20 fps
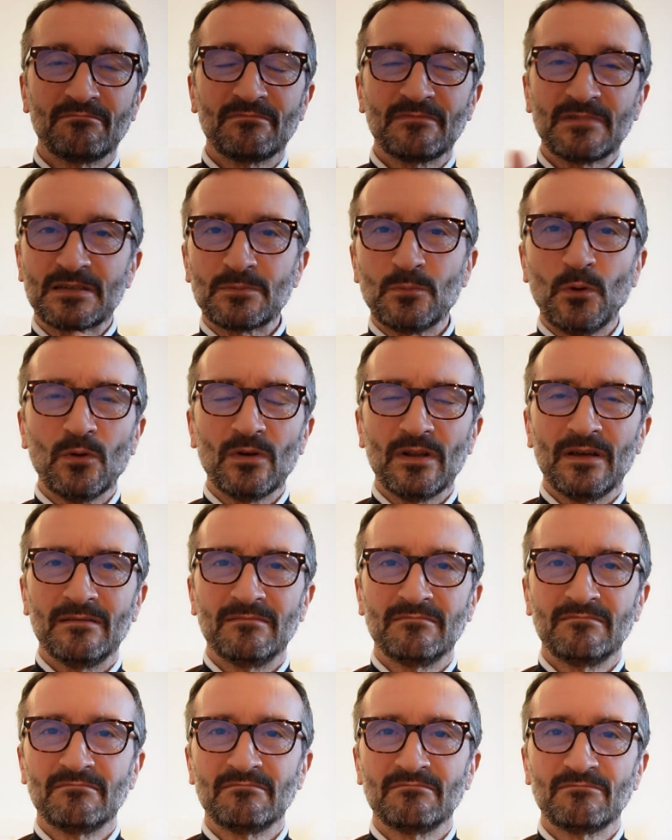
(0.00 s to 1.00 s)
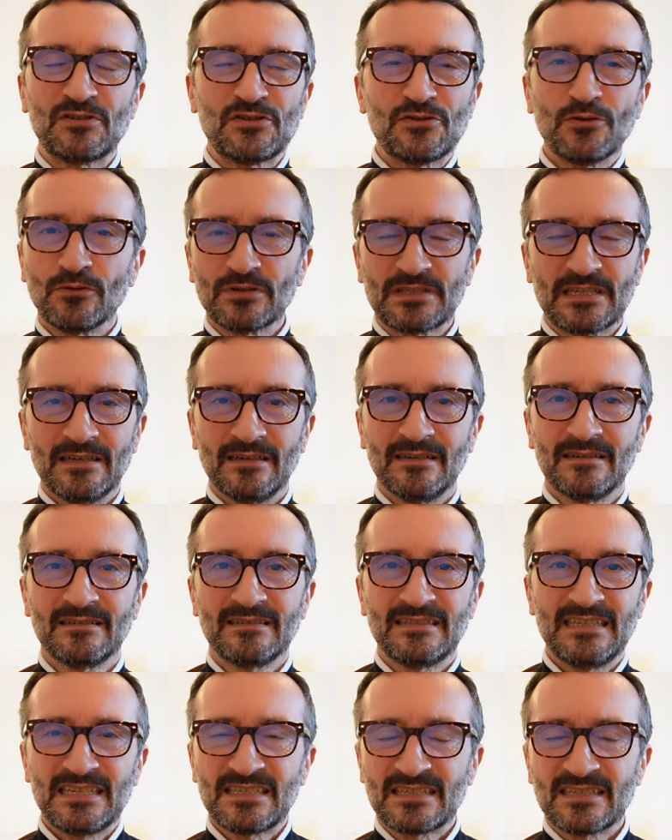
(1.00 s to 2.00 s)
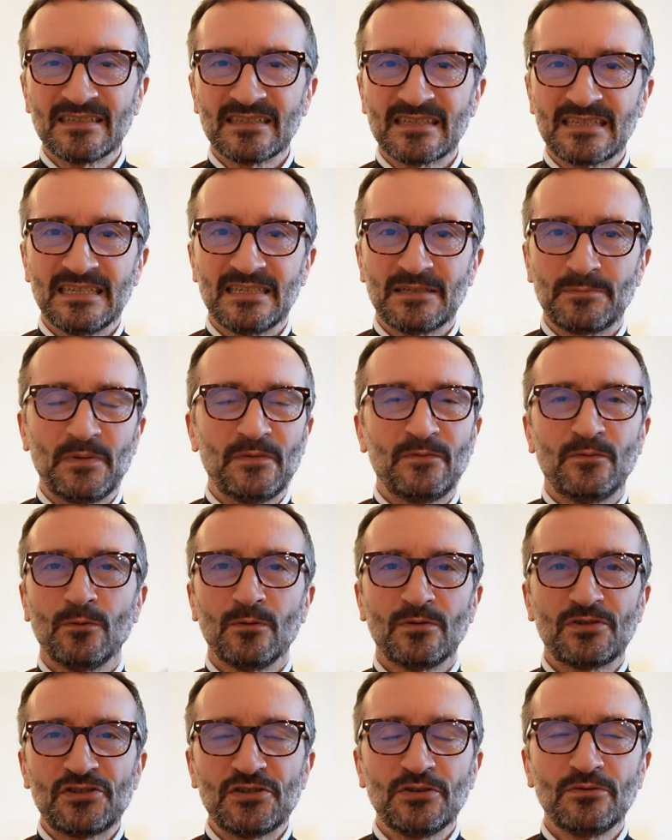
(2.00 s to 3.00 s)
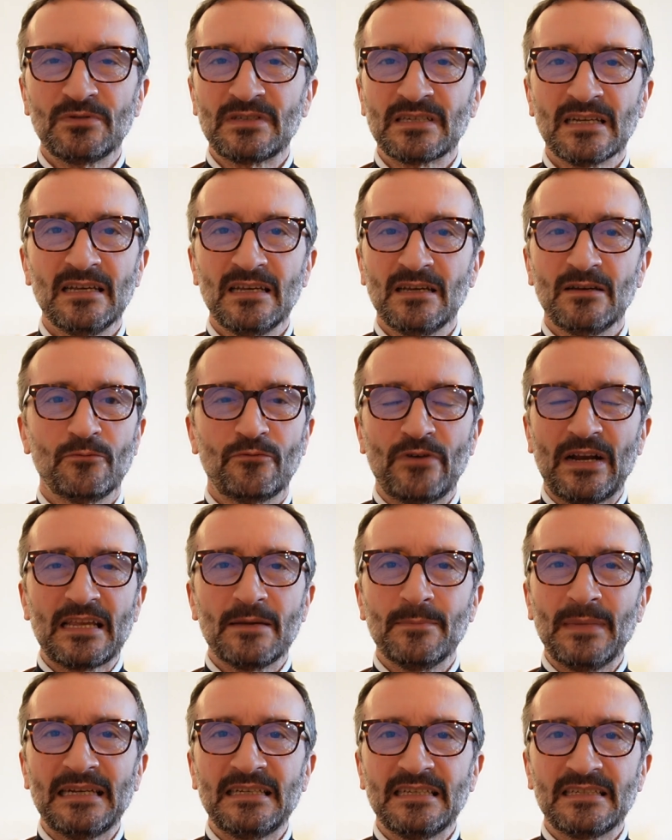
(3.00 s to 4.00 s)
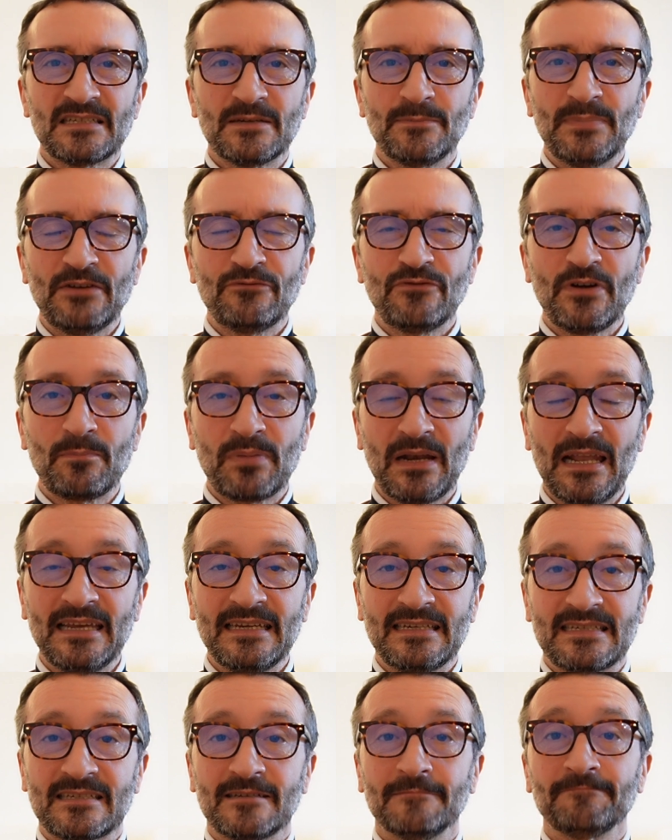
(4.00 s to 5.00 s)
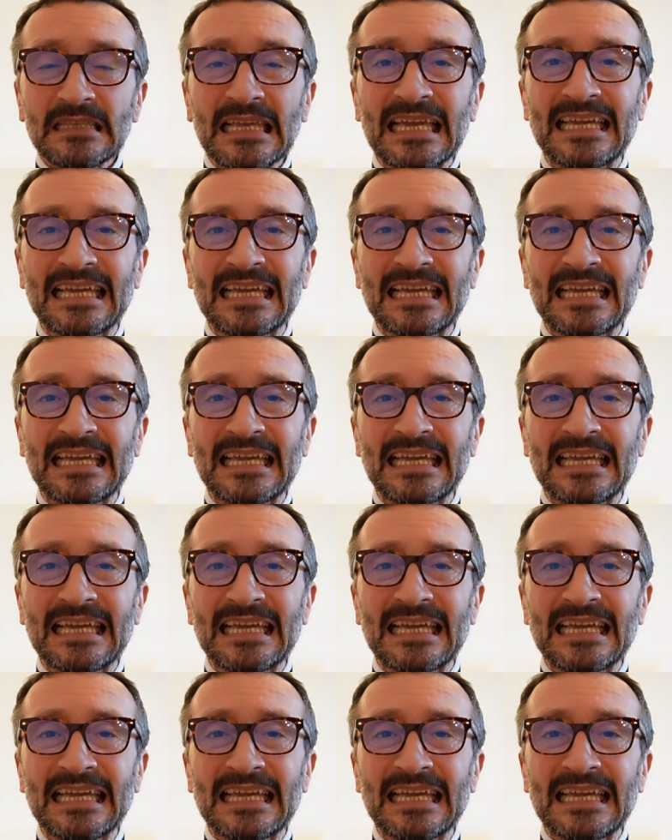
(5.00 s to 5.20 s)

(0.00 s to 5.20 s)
smaller, shorter distances before shoes recommended to be replaced.